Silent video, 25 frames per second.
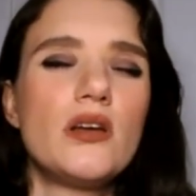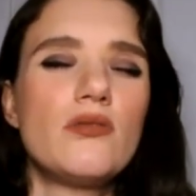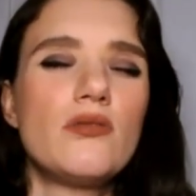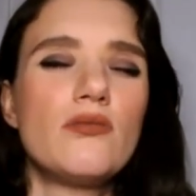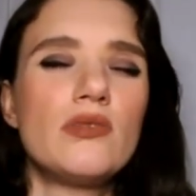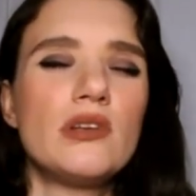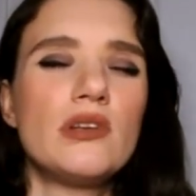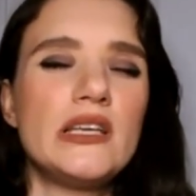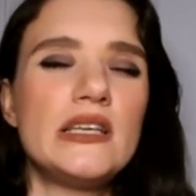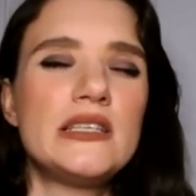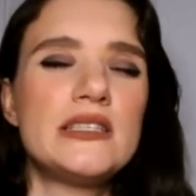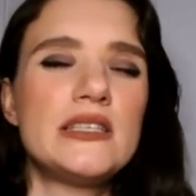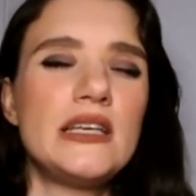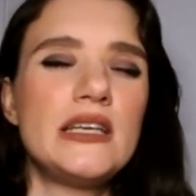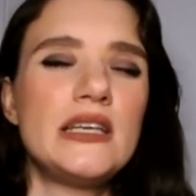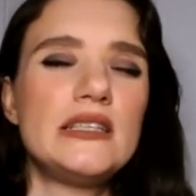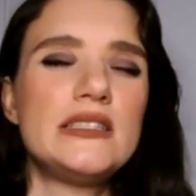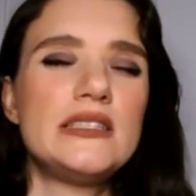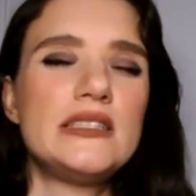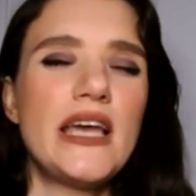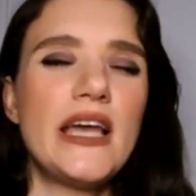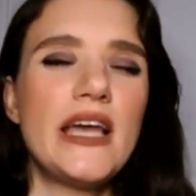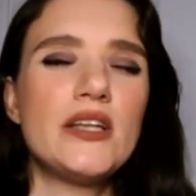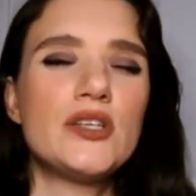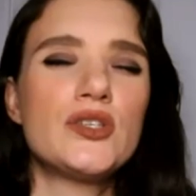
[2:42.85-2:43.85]
Release any
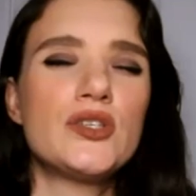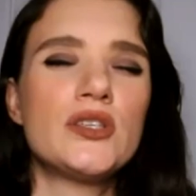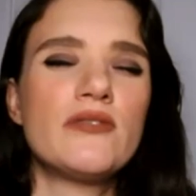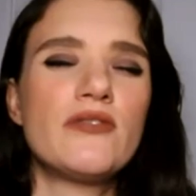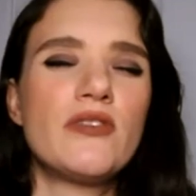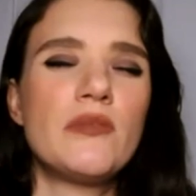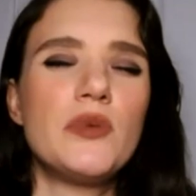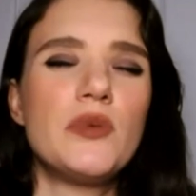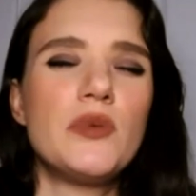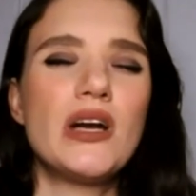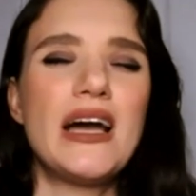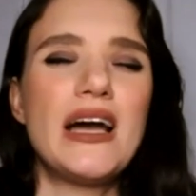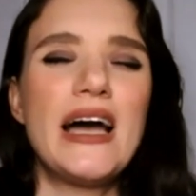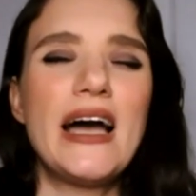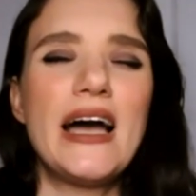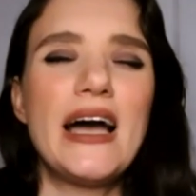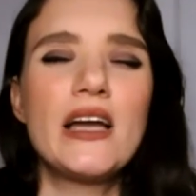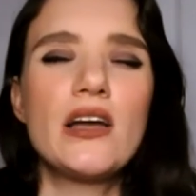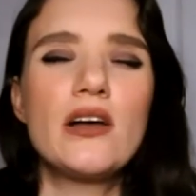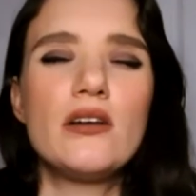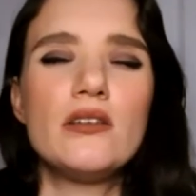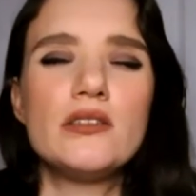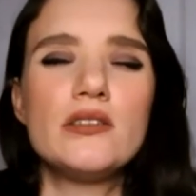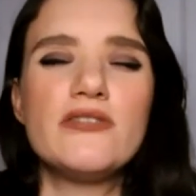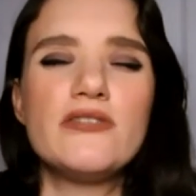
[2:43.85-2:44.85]
tension from your
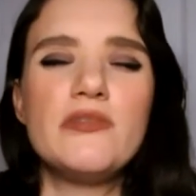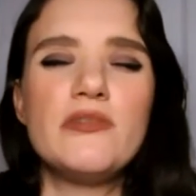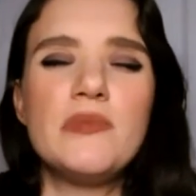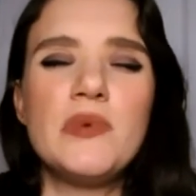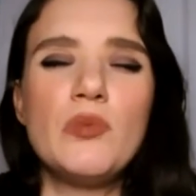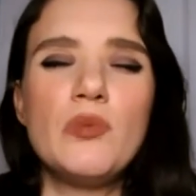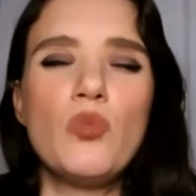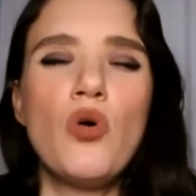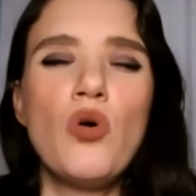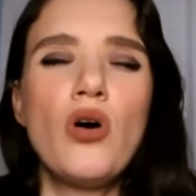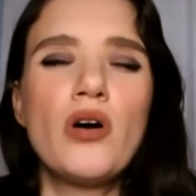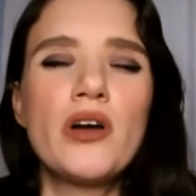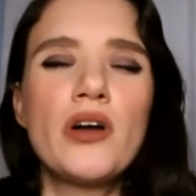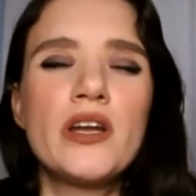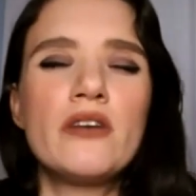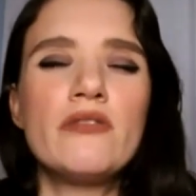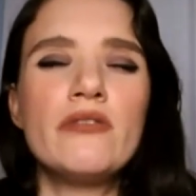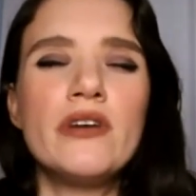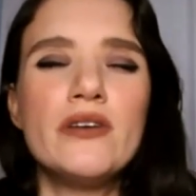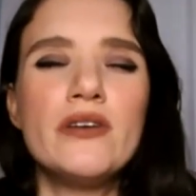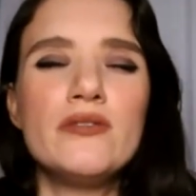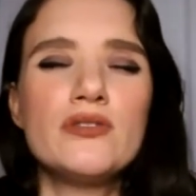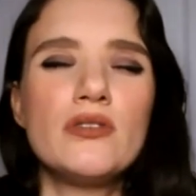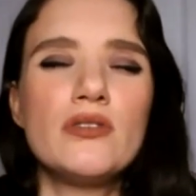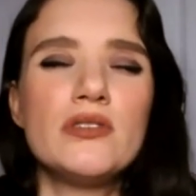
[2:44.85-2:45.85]
ankles. Have you been walking
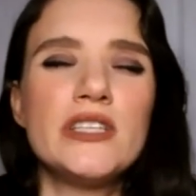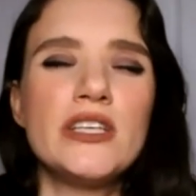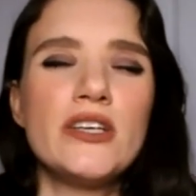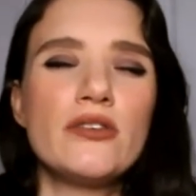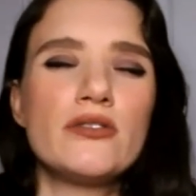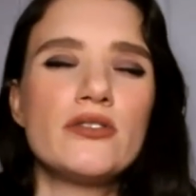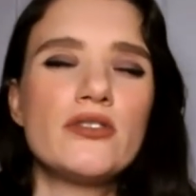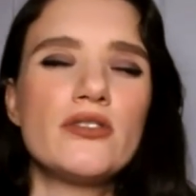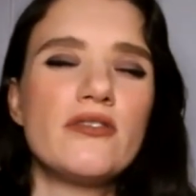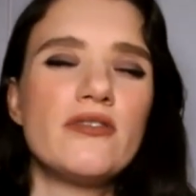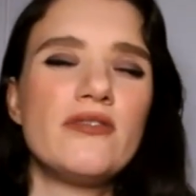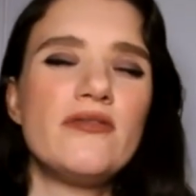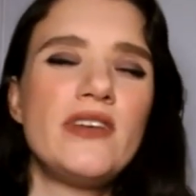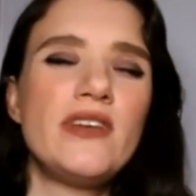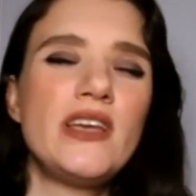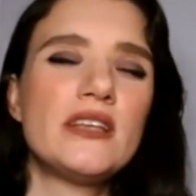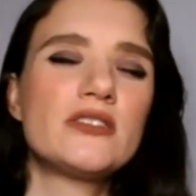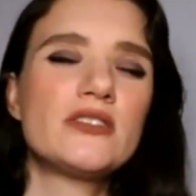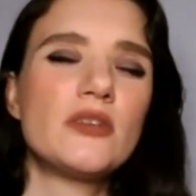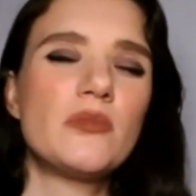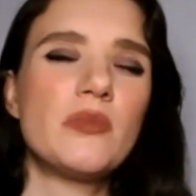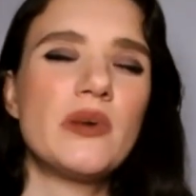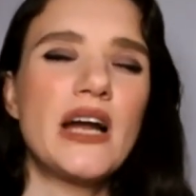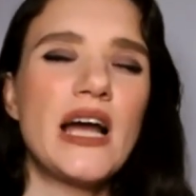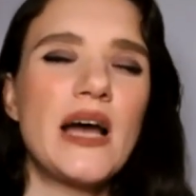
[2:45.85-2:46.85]
around all day on your feet,
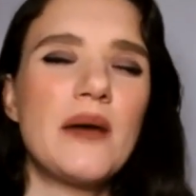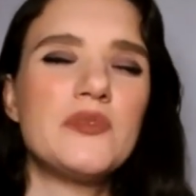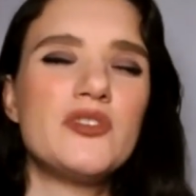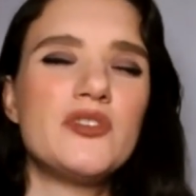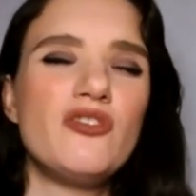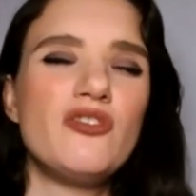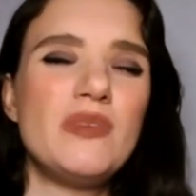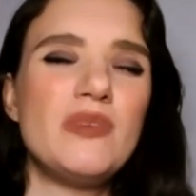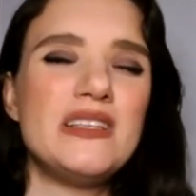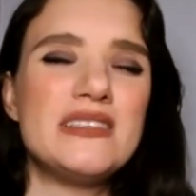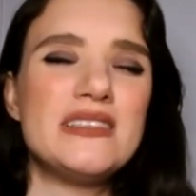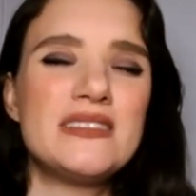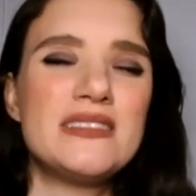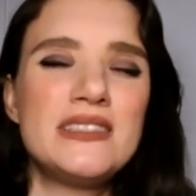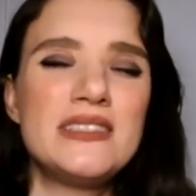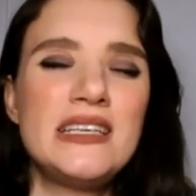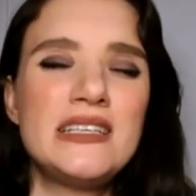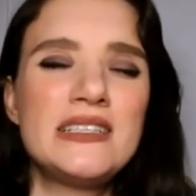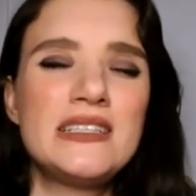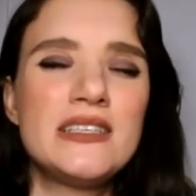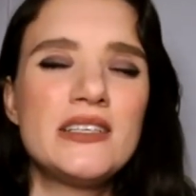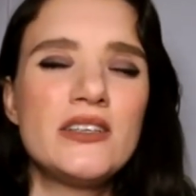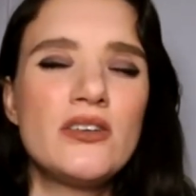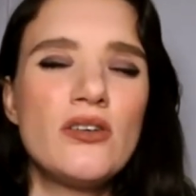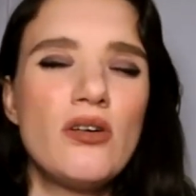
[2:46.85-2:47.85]
or perhaps you've been
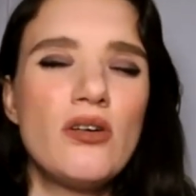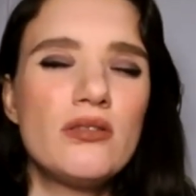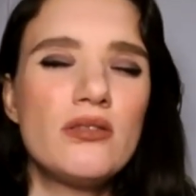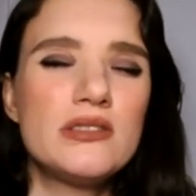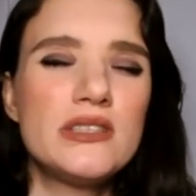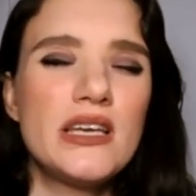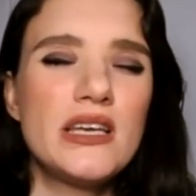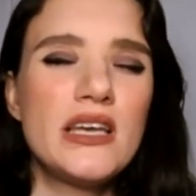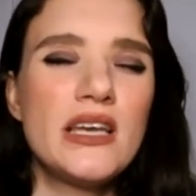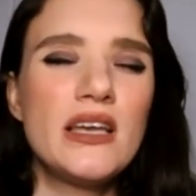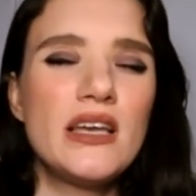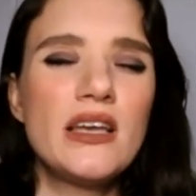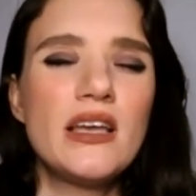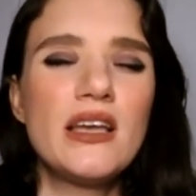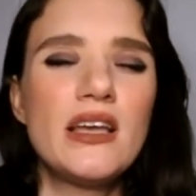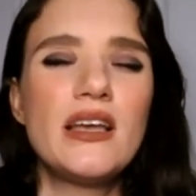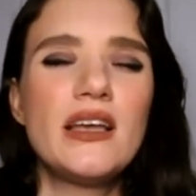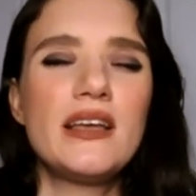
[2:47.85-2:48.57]
seated all day?